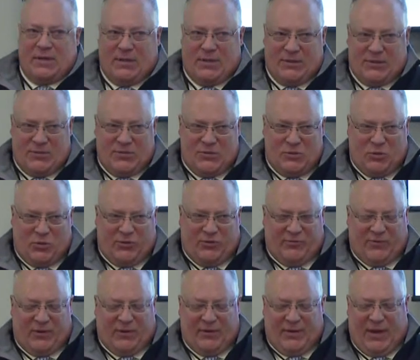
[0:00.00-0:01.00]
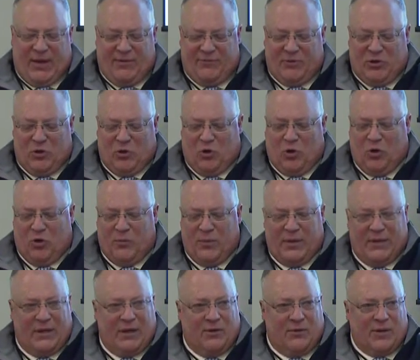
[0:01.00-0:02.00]
in sort of the heavier urban
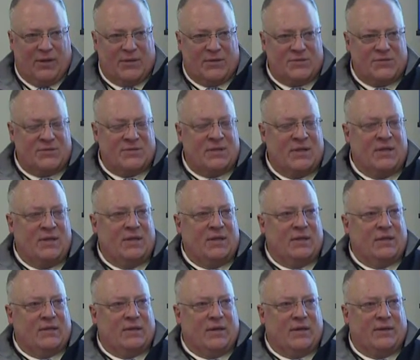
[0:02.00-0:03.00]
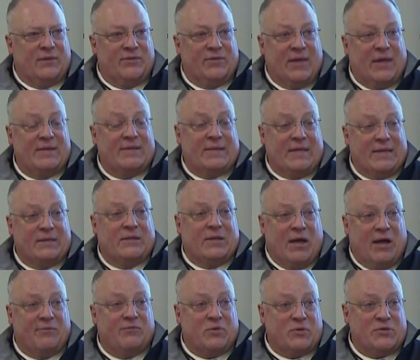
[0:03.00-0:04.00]
areas, uh, they did
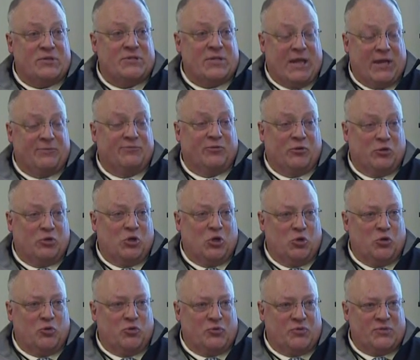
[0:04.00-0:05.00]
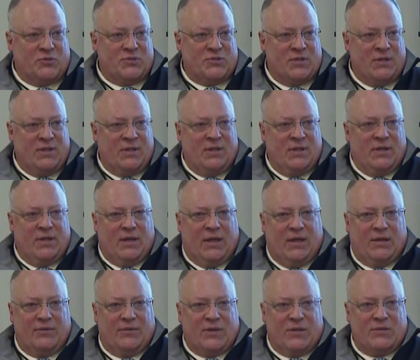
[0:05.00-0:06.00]
cover Sanford news
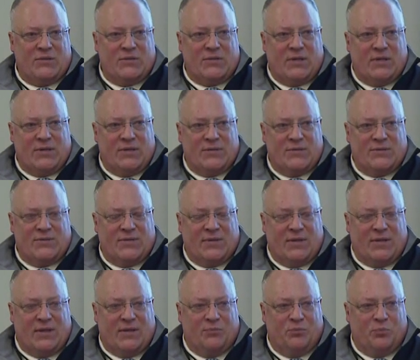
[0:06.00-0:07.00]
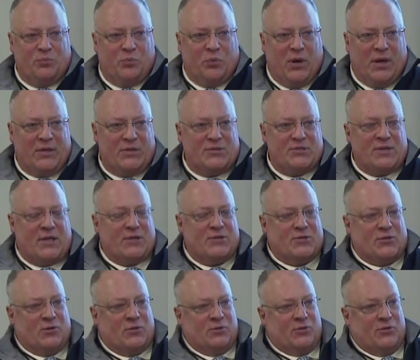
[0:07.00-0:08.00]
and this is the
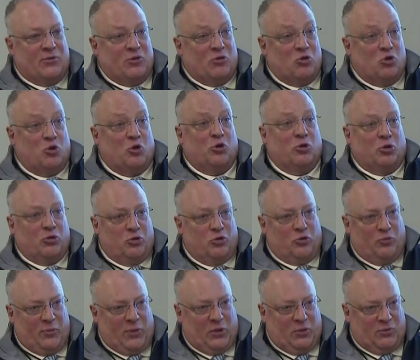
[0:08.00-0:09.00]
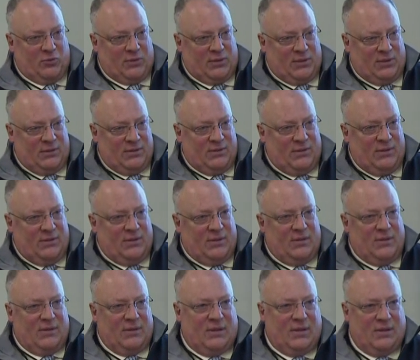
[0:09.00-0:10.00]
predecessor to the Journal Tribune,
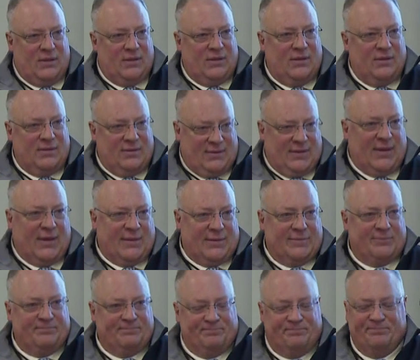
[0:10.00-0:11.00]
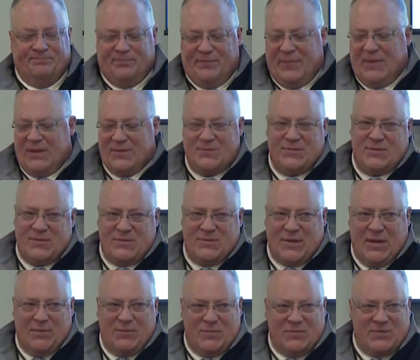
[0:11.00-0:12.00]
and it's
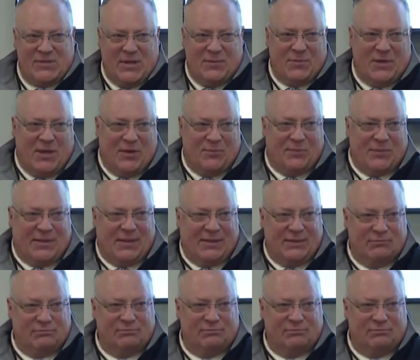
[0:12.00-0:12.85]
same same company.